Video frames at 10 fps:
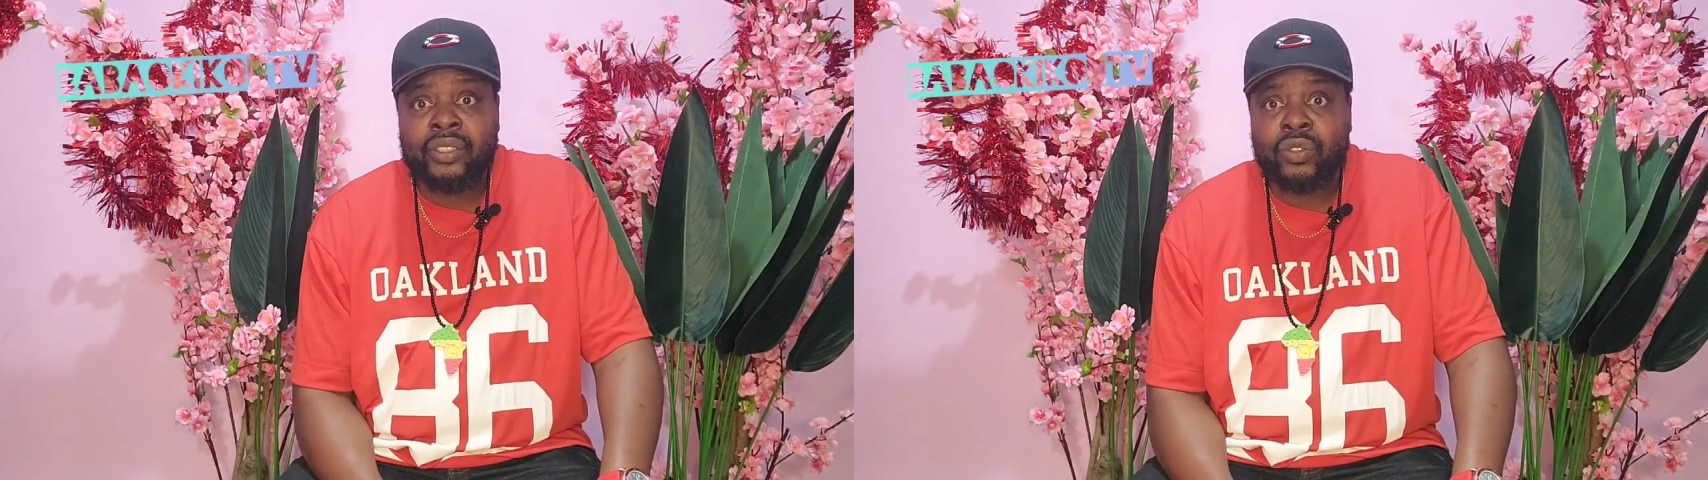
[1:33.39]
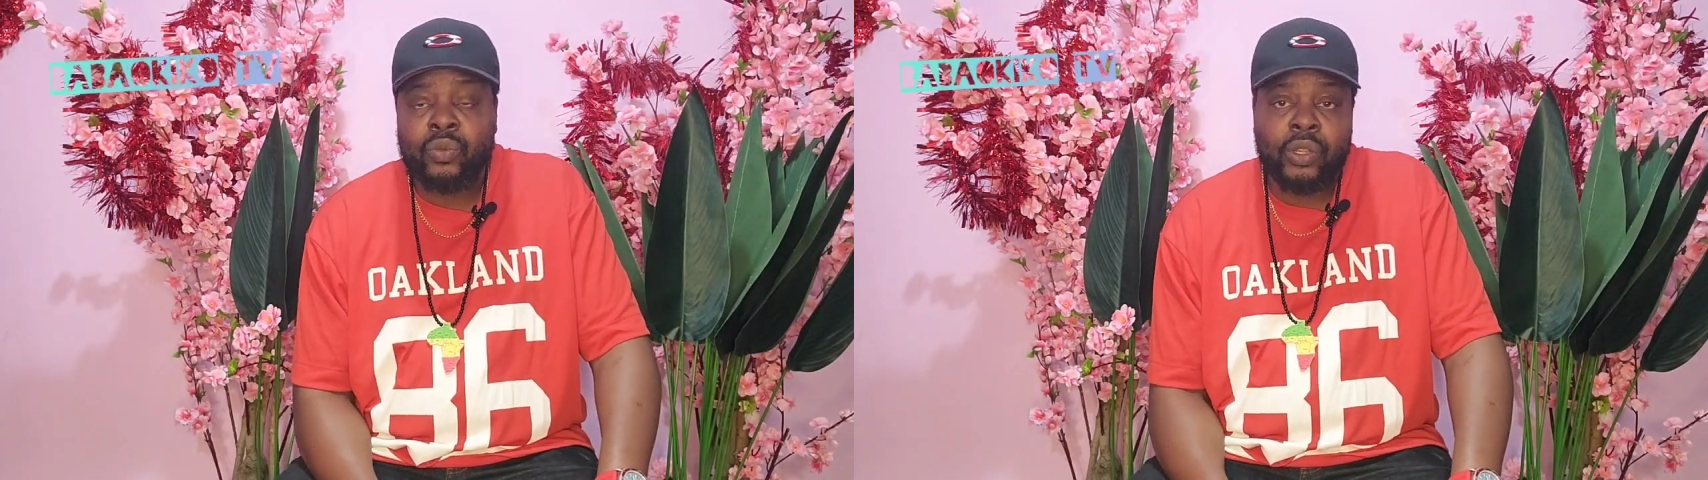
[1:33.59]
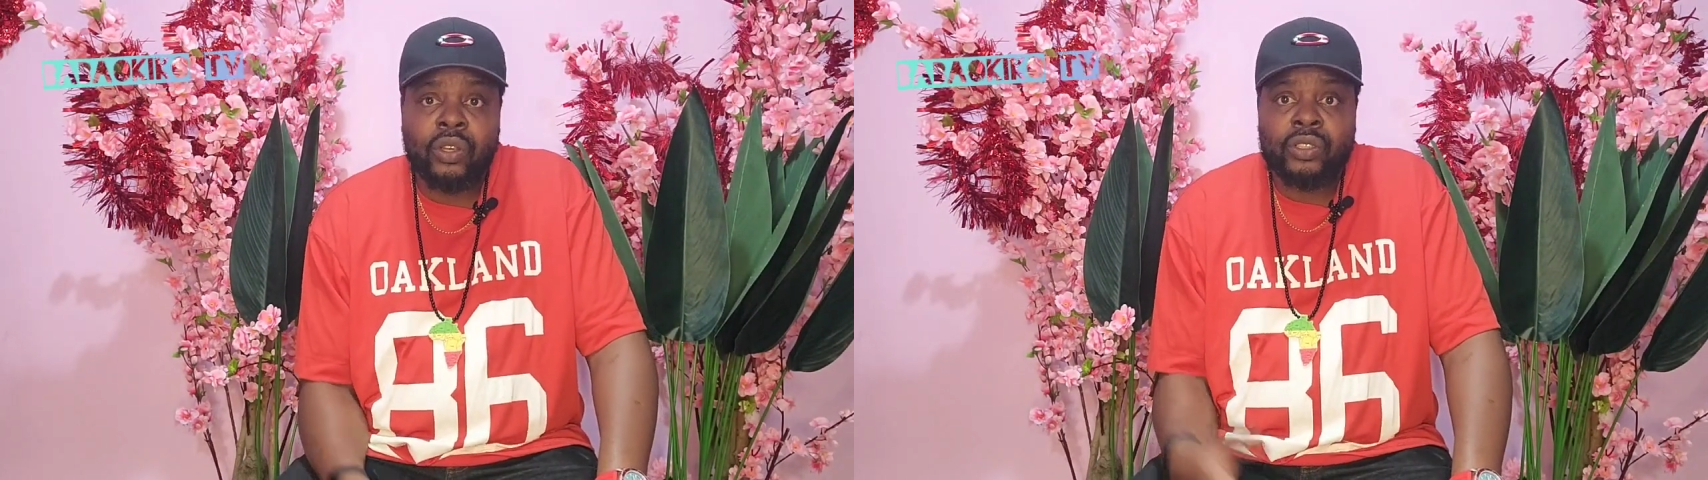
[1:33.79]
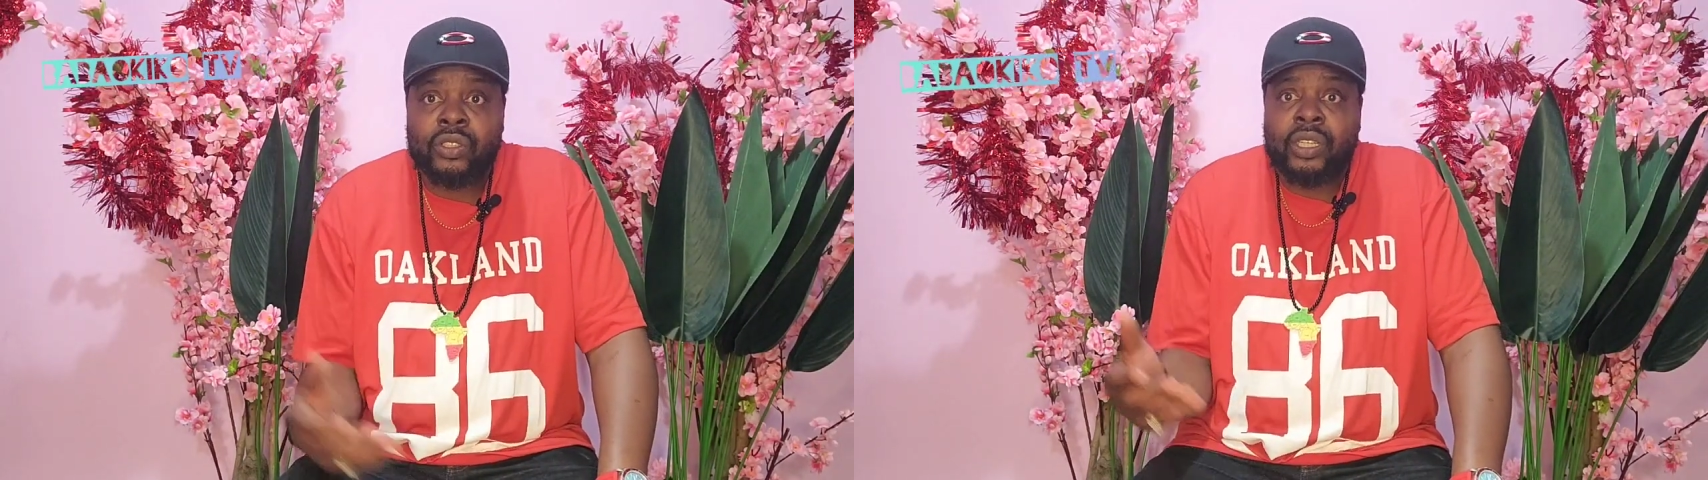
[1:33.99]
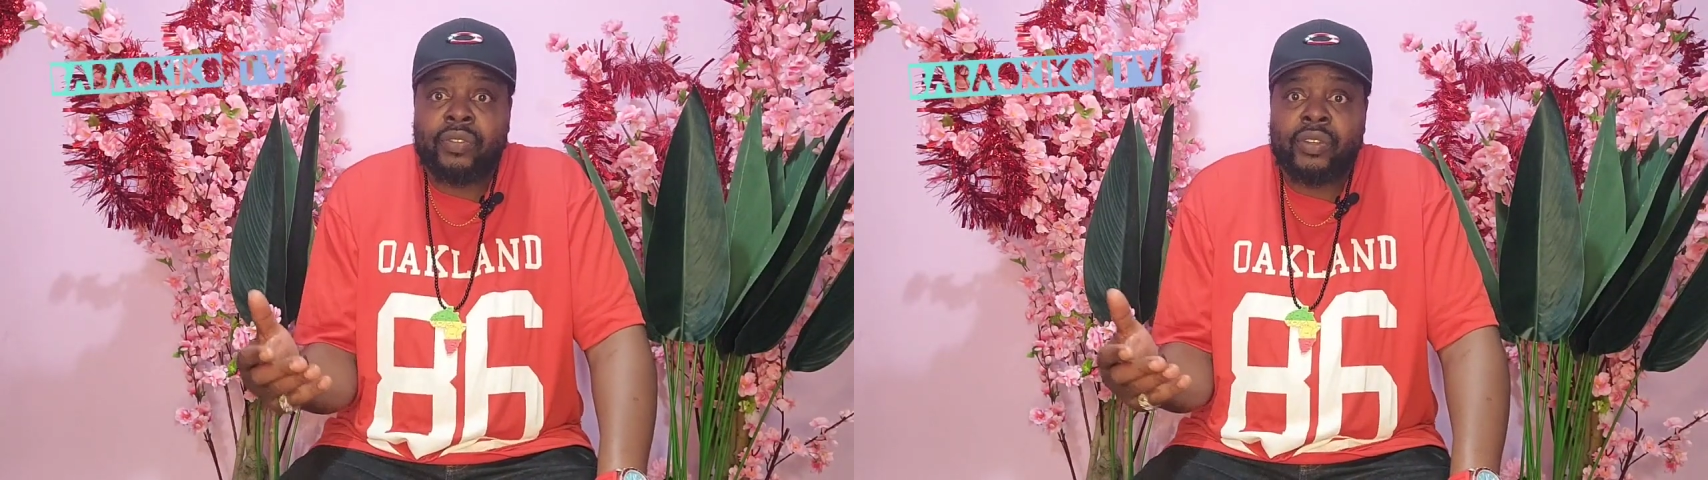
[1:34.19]
So we're all
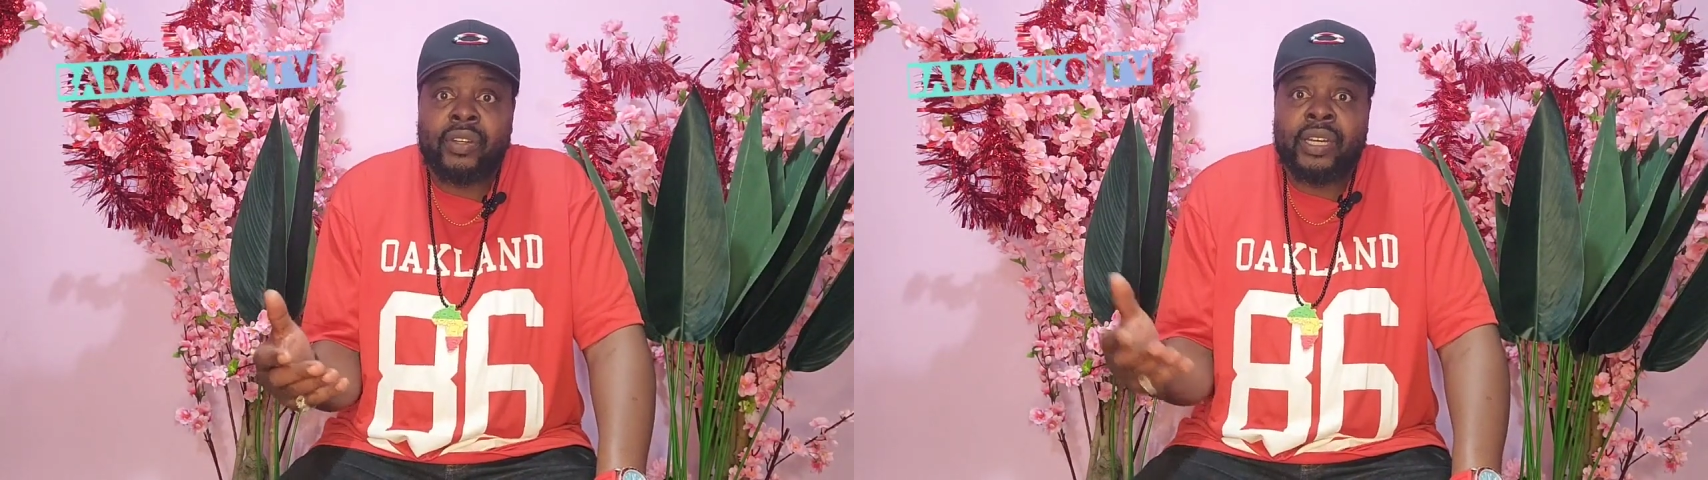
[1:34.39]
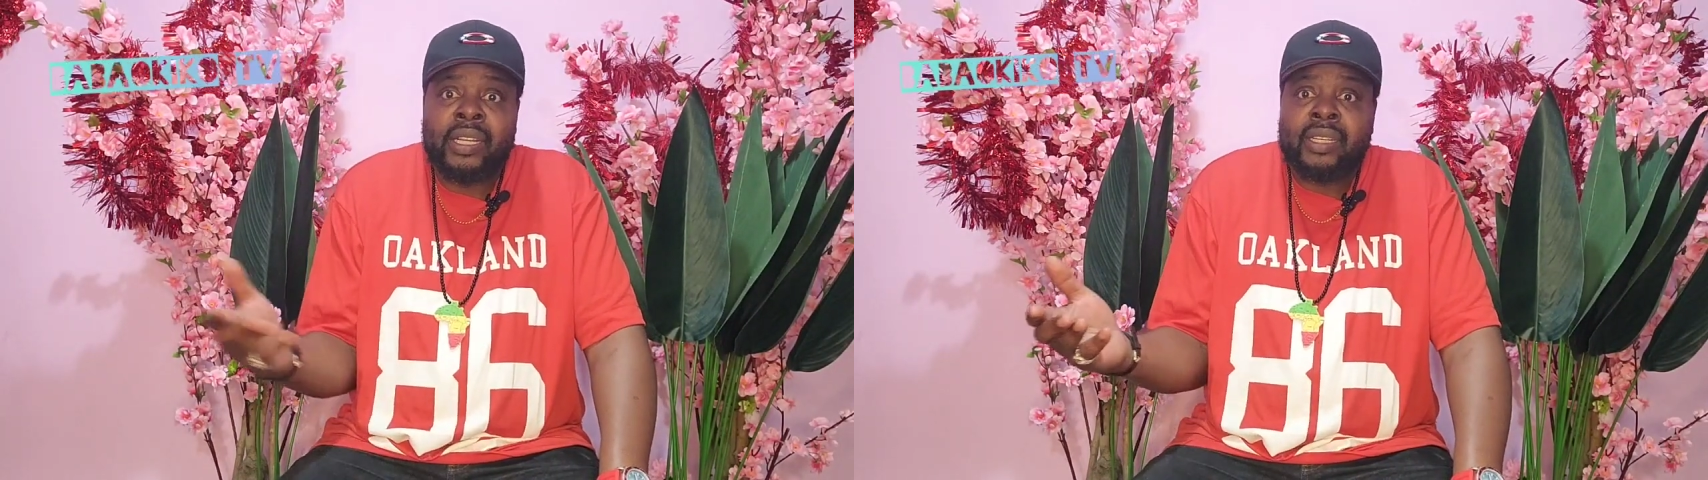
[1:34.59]
just living on